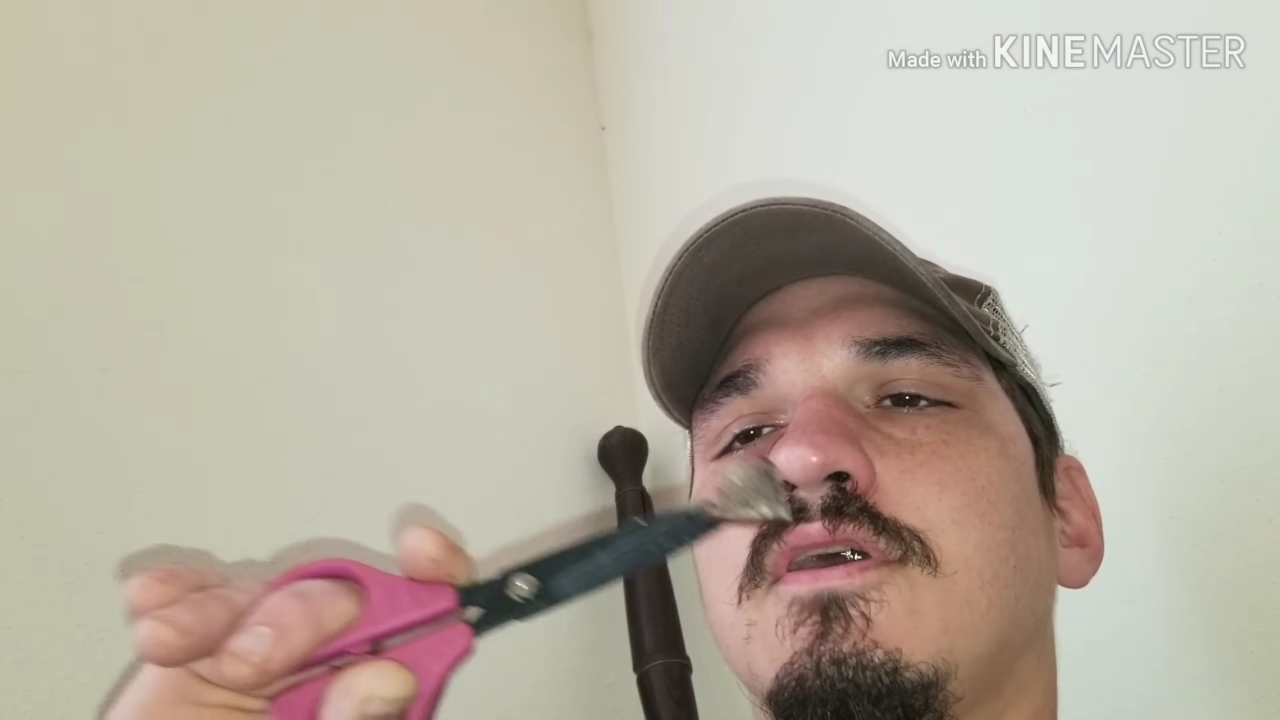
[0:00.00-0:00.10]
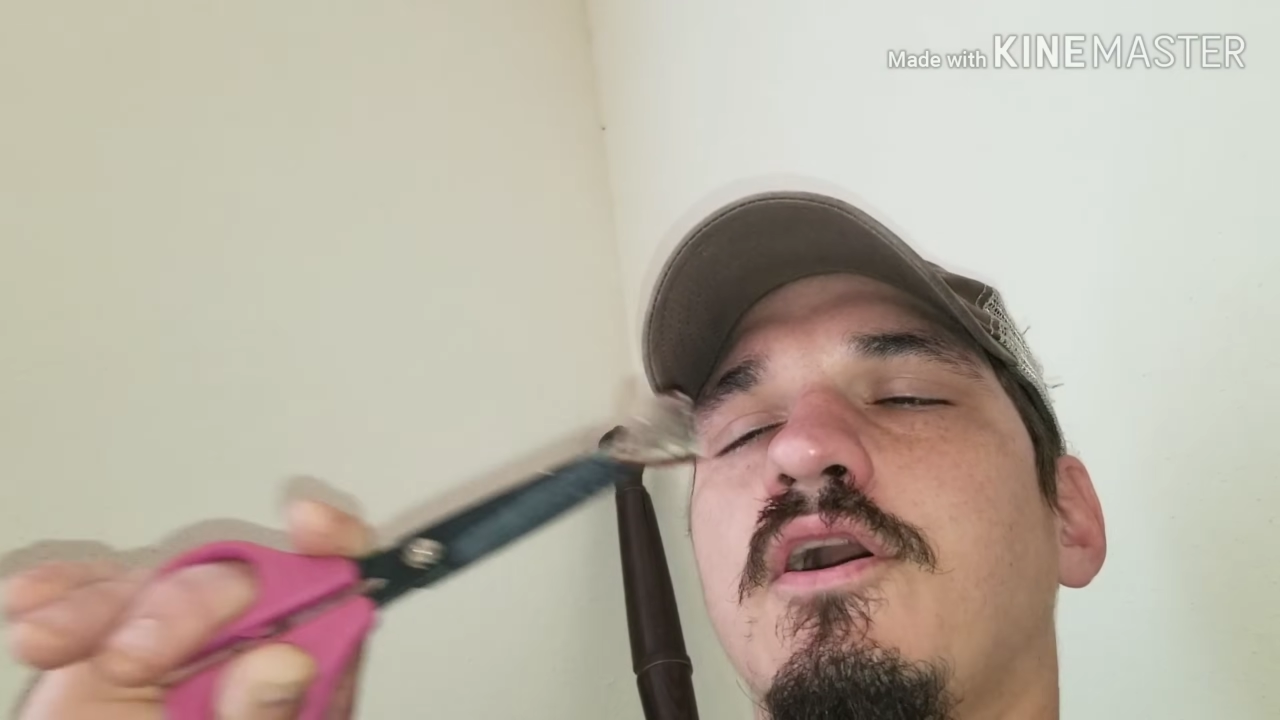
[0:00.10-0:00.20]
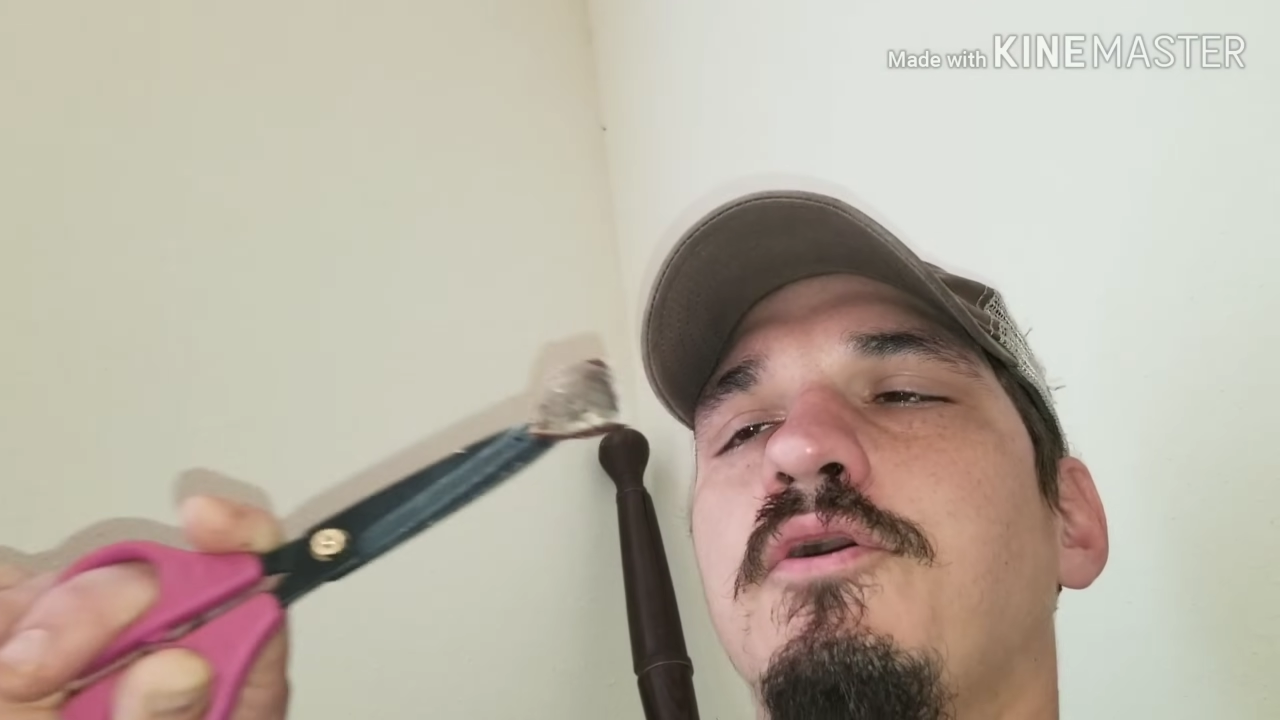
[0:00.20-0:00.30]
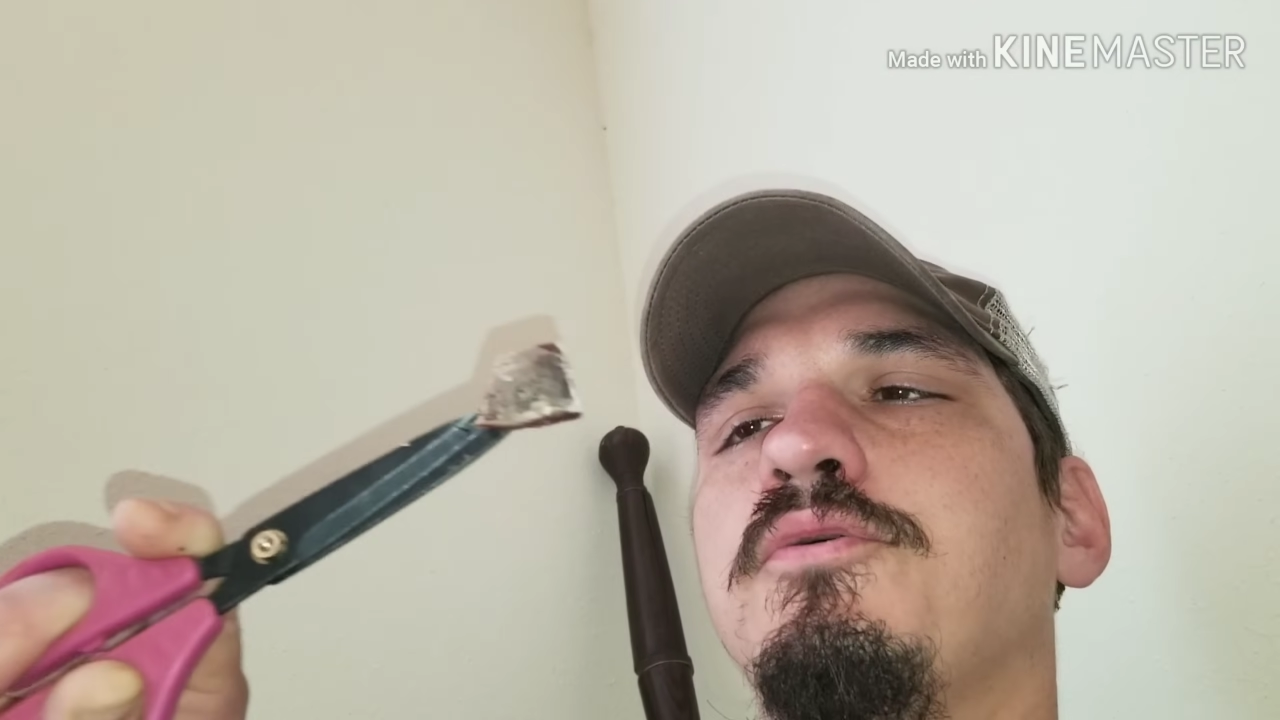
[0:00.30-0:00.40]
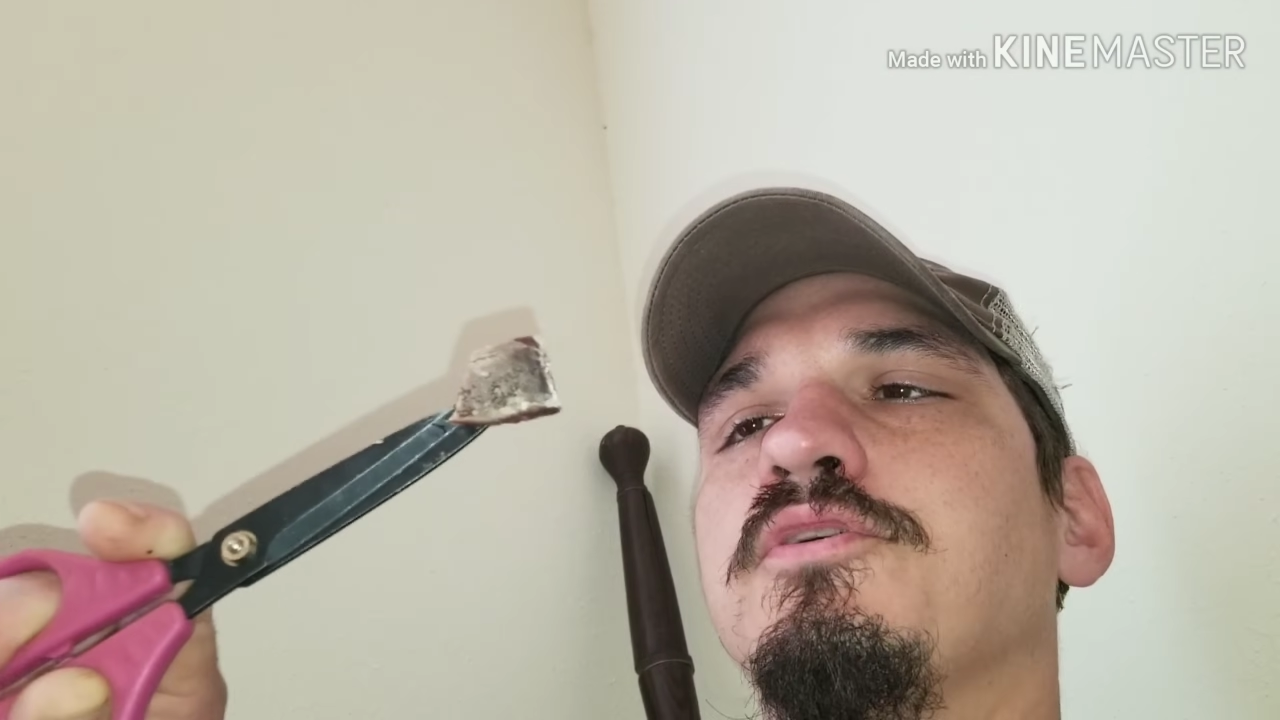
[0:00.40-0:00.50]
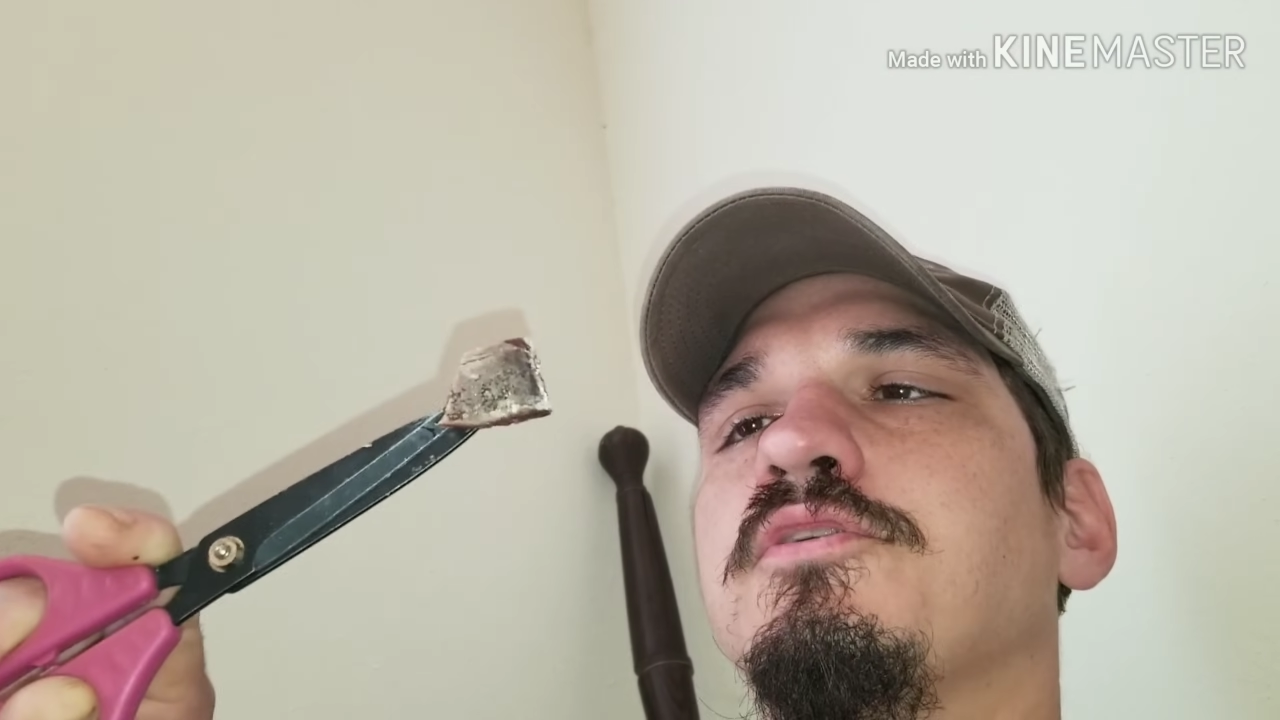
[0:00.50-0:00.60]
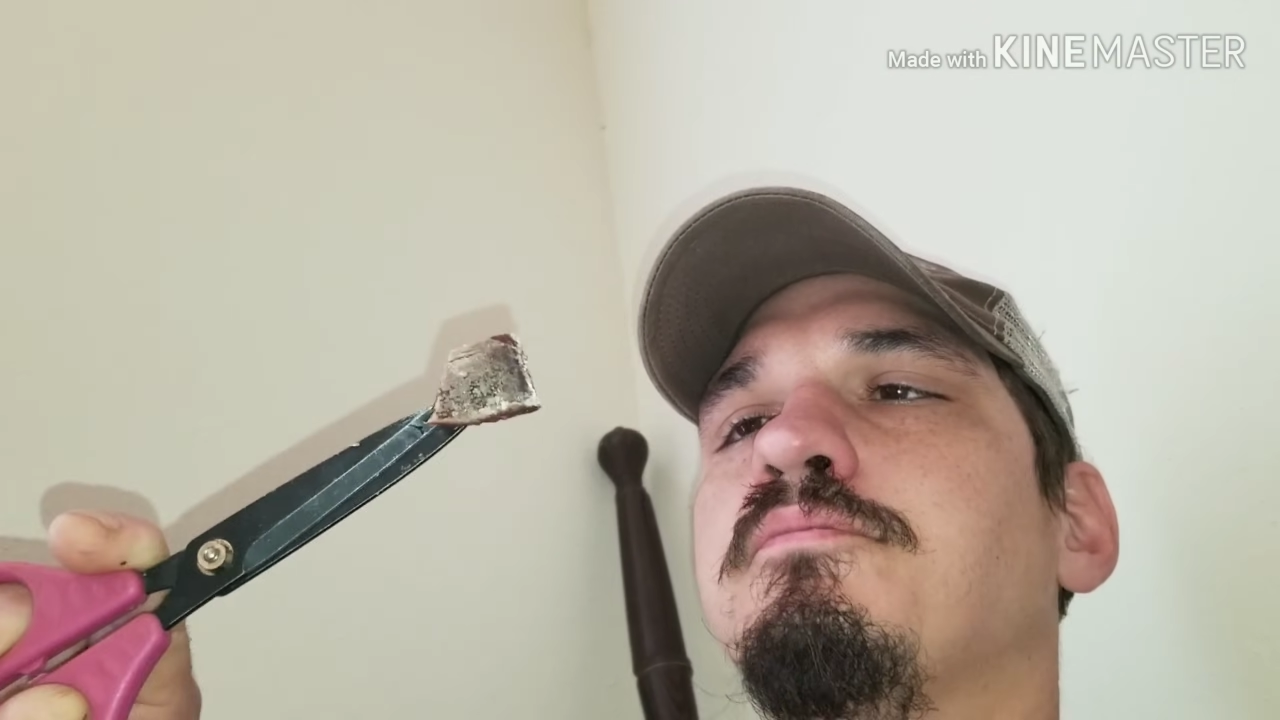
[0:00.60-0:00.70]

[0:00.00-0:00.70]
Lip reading: odor,